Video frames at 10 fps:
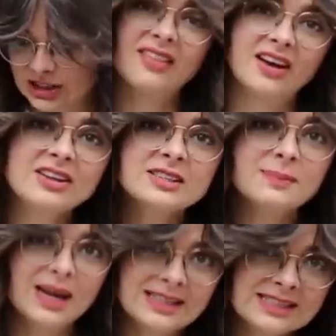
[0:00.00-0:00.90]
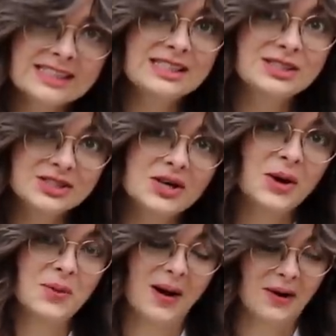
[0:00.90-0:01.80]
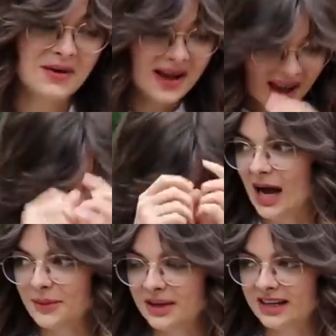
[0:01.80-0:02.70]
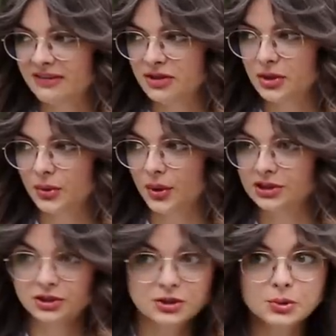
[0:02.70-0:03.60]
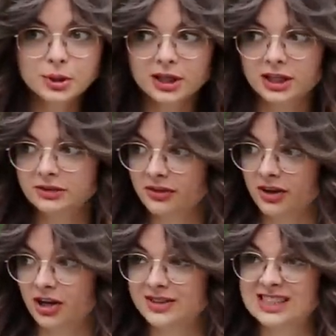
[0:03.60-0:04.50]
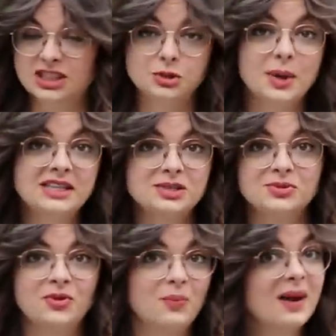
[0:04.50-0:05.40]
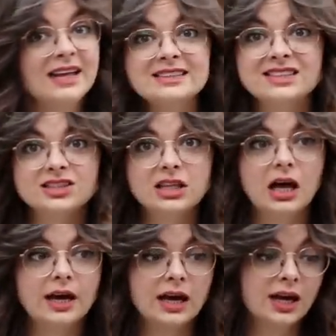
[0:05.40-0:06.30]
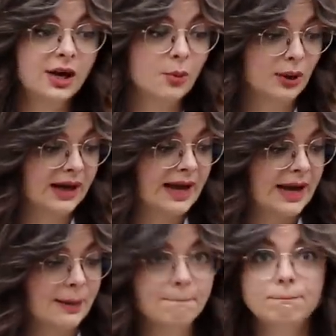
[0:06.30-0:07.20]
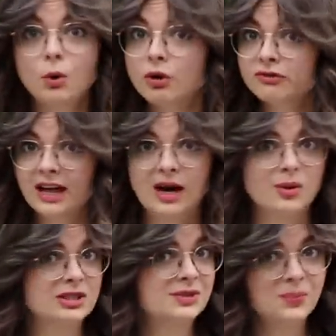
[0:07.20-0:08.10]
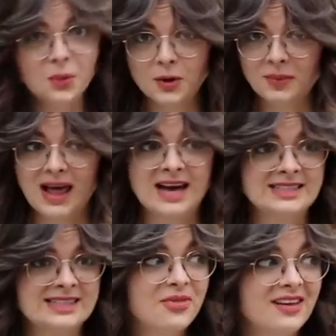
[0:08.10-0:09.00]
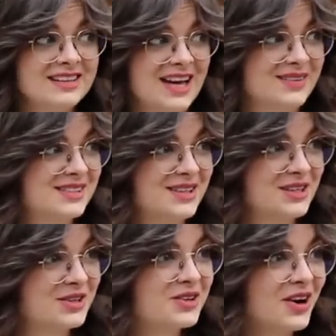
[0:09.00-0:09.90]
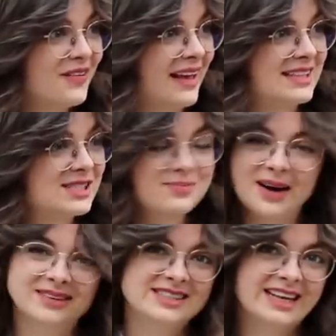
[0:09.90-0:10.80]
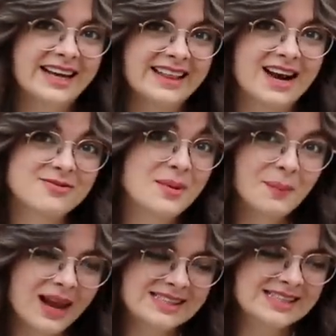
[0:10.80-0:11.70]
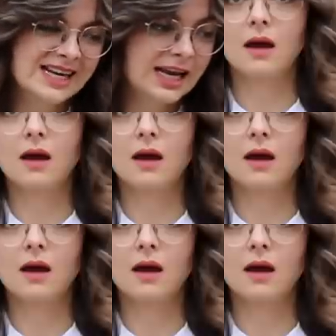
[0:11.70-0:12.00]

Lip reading: There is plenty to talk about. I'm going to give you a tour of the current situation, what the plants look like. We're getting more flowers, more plants. Things have started growing and sprouting that have been planted.